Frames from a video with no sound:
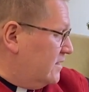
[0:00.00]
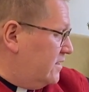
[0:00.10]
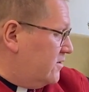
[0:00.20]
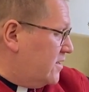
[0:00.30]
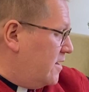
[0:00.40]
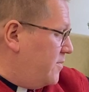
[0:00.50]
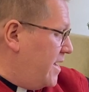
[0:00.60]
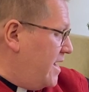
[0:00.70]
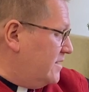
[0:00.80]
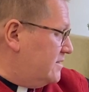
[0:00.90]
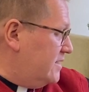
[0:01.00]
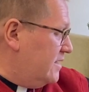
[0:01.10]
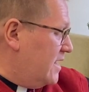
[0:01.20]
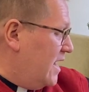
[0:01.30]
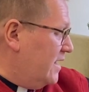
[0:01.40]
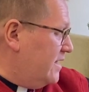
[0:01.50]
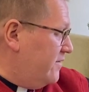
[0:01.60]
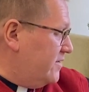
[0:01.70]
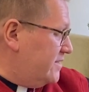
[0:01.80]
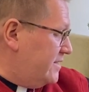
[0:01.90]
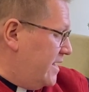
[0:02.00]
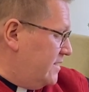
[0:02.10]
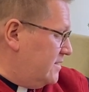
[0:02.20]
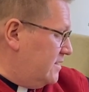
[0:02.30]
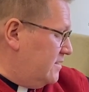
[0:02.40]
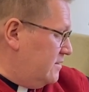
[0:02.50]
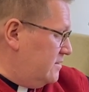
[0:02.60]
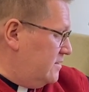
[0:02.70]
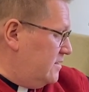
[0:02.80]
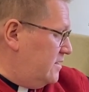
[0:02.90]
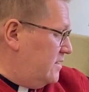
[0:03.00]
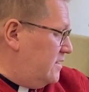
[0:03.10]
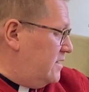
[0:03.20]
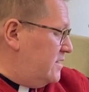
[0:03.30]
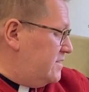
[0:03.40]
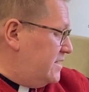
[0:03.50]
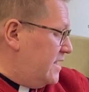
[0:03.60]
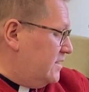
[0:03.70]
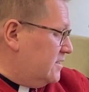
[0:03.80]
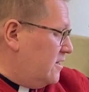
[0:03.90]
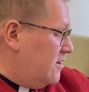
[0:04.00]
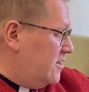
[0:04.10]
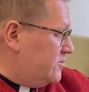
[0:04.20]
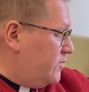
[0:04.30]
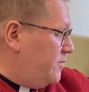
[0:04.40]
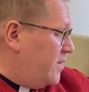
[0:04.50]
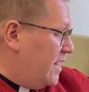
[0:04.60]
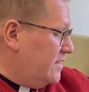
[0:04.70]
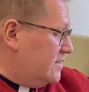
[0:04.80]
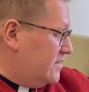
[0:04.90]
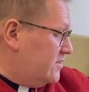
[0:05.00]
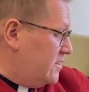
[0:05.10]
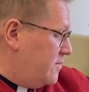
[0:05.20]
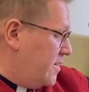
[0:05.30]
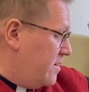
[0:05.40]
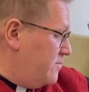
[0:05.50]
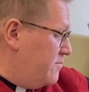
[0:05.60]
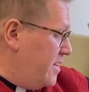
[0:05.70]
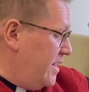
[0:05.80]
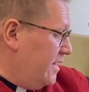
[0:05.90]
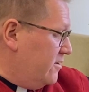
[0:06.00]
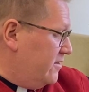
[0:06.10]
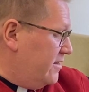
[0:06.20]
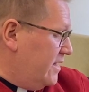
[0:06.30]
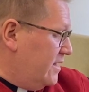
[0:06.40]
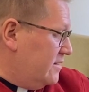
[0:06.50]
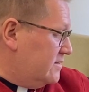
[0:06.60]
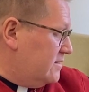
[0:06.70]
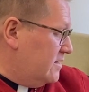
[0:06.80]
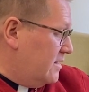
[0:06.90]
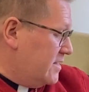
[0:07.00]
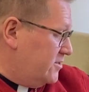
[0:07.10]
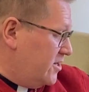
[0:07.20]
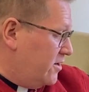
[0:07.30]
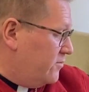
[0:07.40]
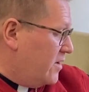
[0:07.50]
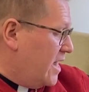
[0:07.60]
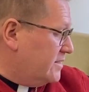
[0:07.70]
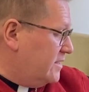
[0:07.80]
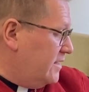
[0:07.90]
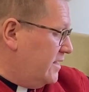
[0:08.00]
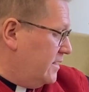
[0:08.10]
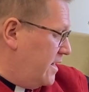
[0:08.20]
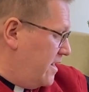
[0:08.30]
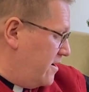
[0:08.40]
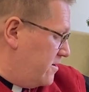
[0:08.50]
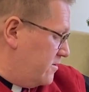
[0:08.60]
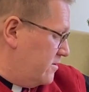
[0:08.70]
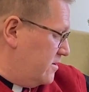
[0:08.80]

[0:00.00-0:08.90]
little cub asked. "Did God give us Santa?" "Santa Claus reminds us about many good things, like generosity and care.